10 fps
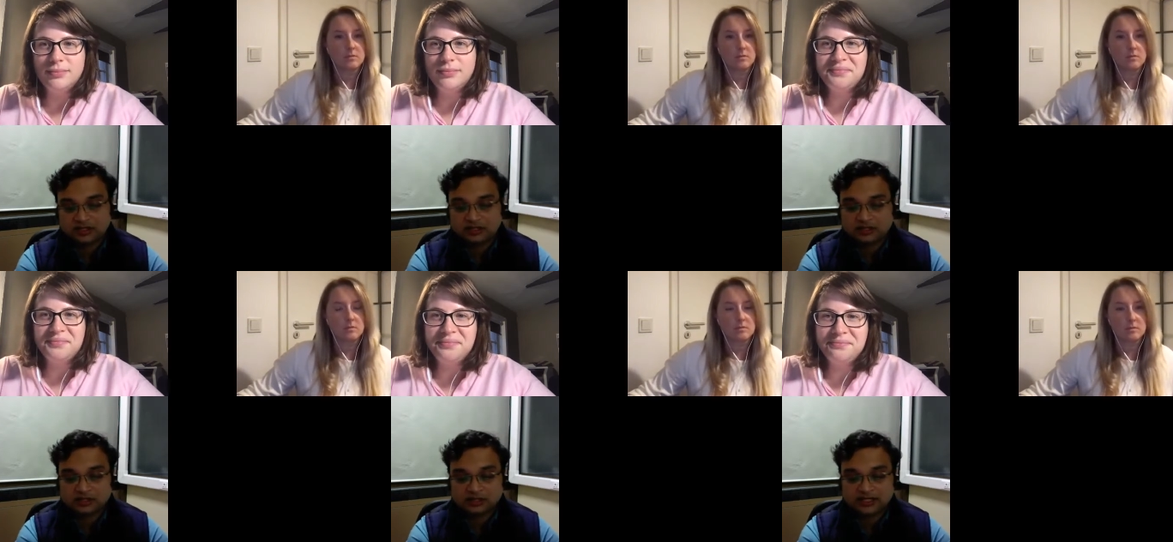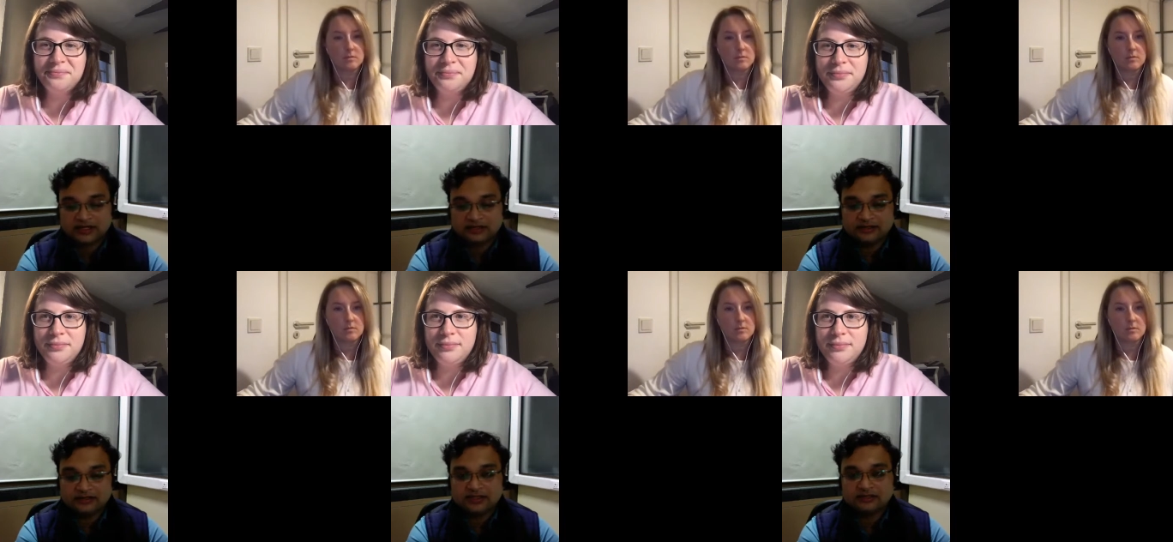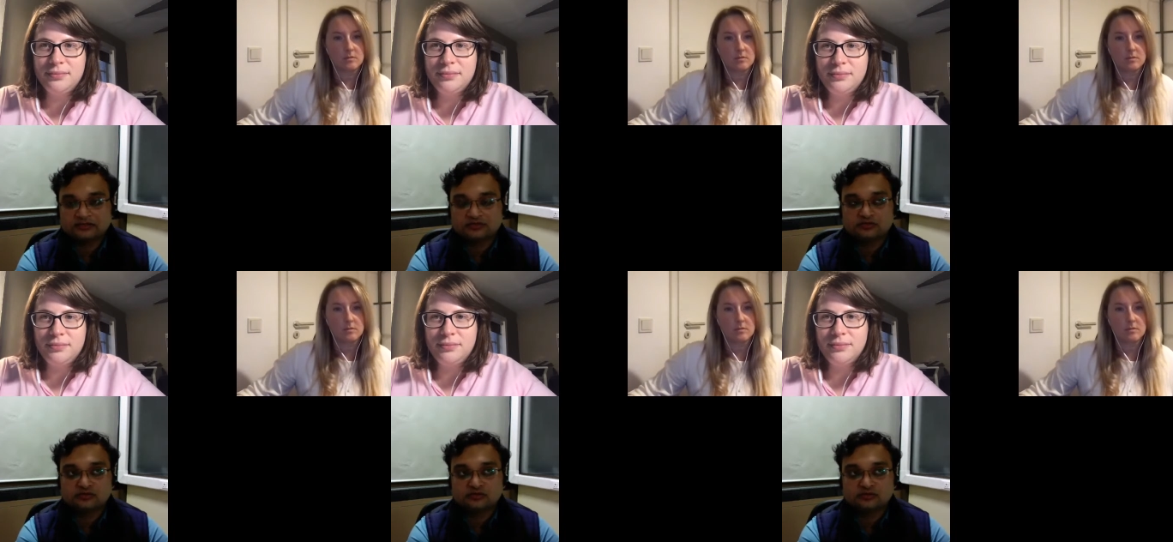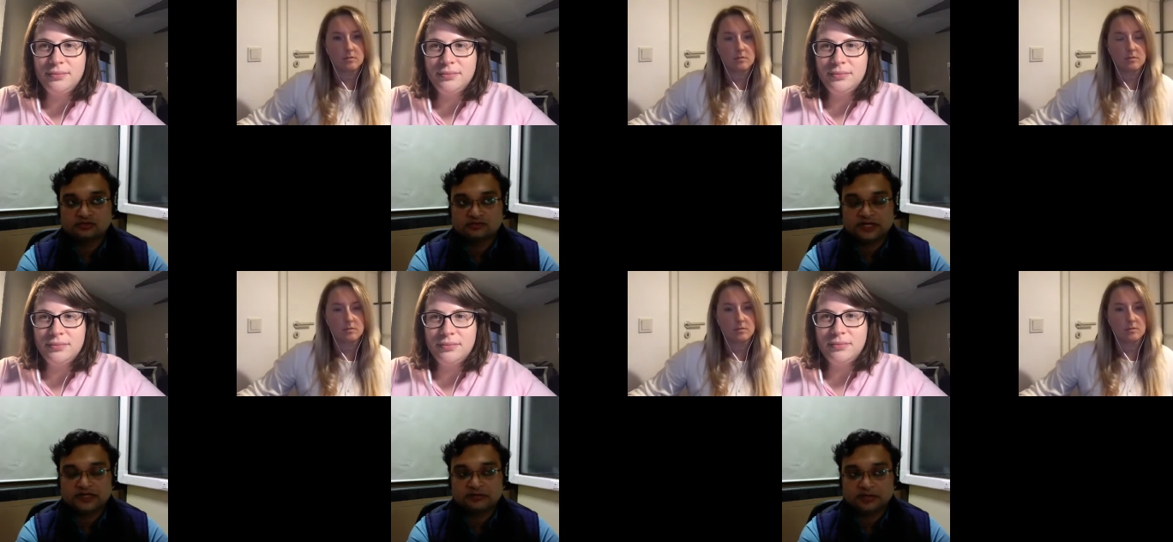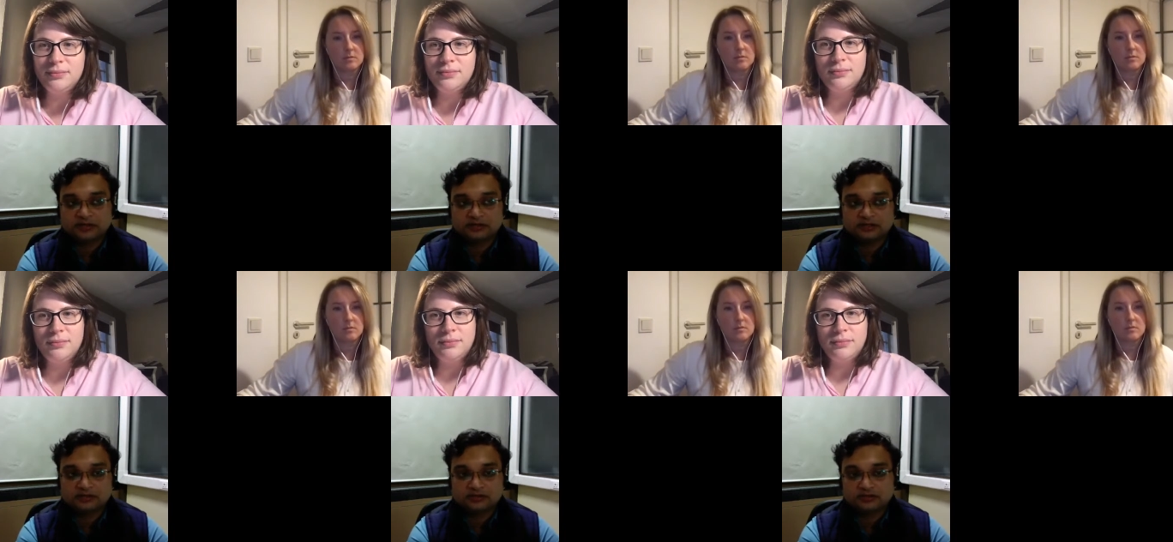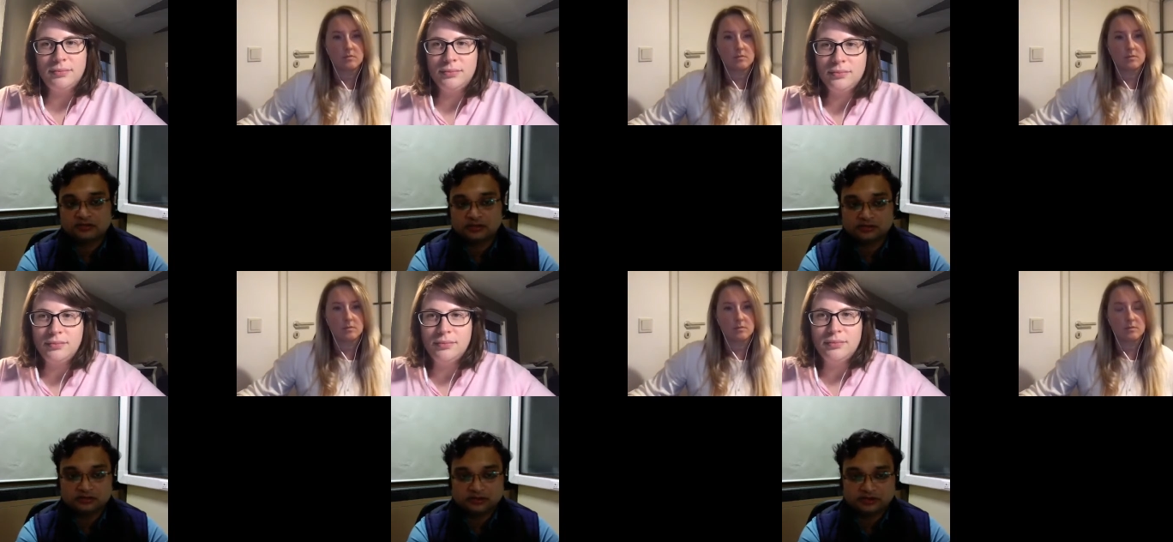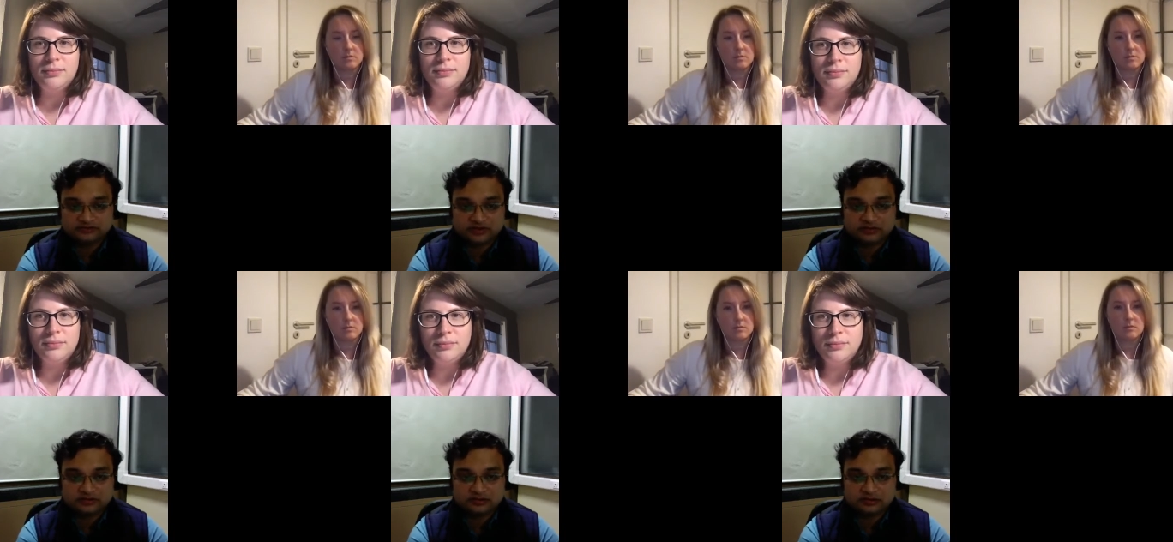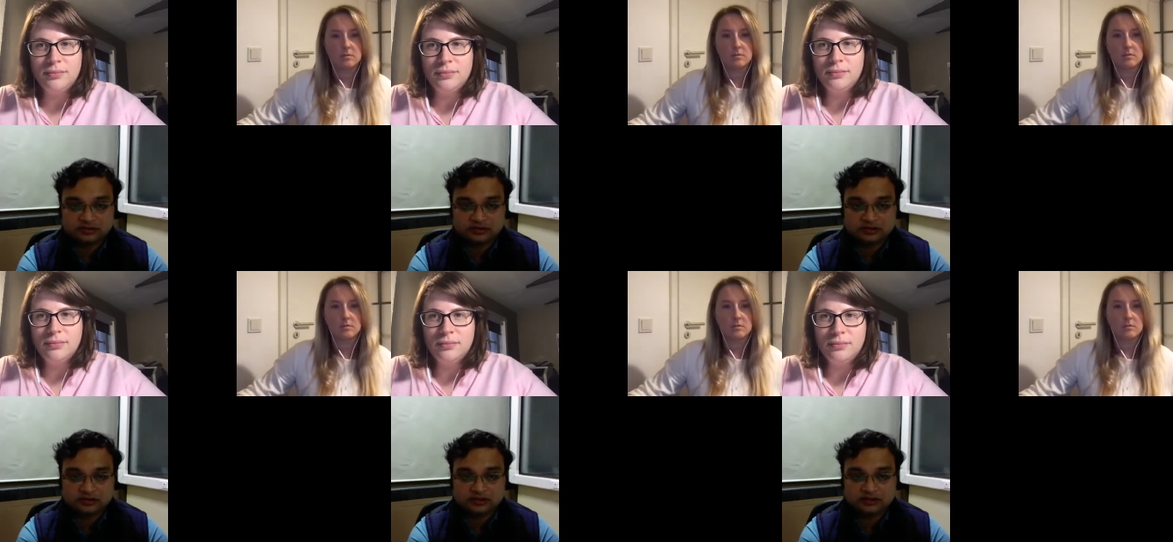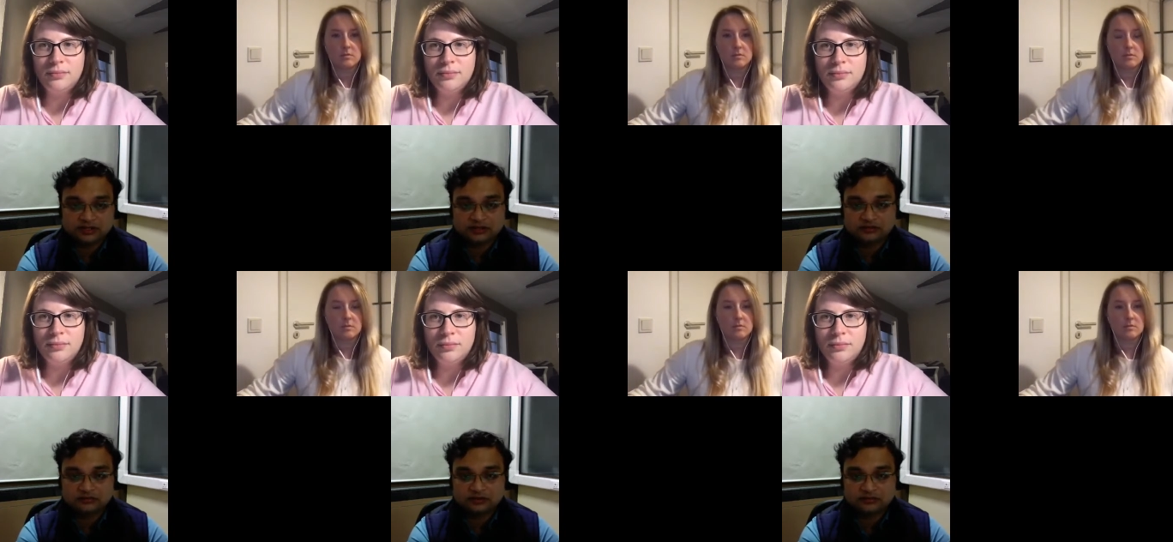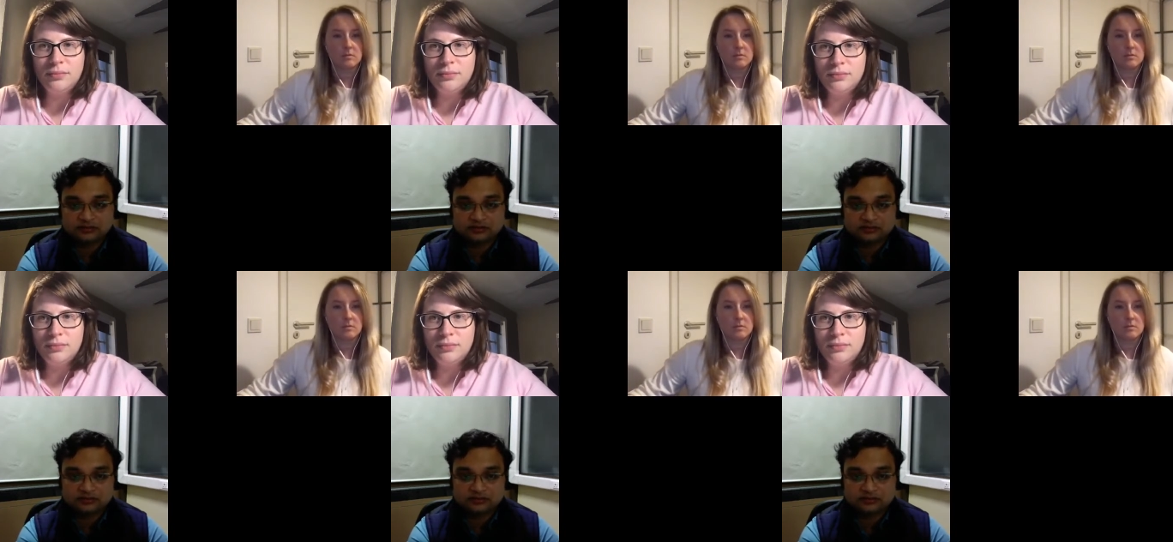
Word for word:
Speaker 1: I had a chance to spend a month in Grenoble in France. I attended one of the